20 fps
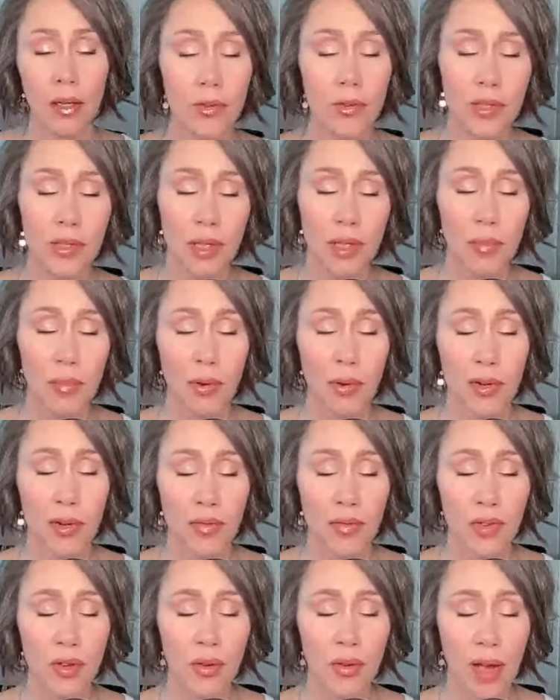Interesting
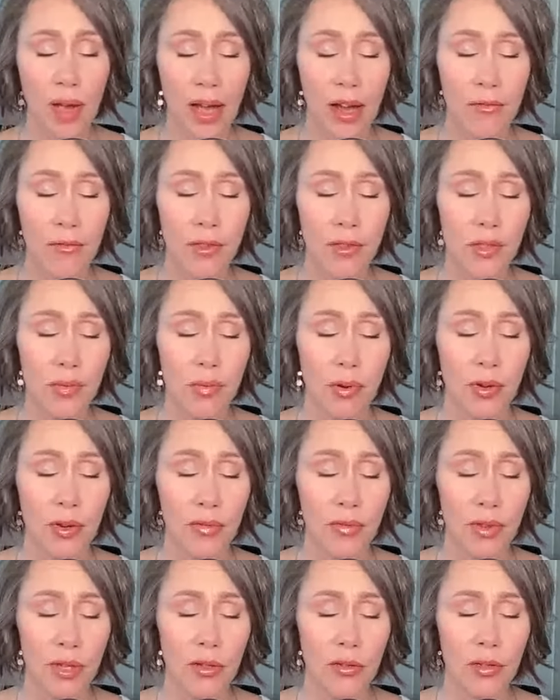point of view, I have this
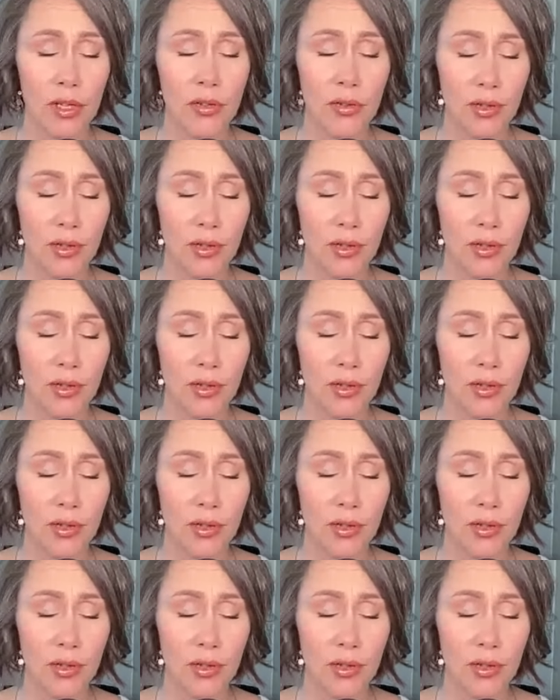point of view.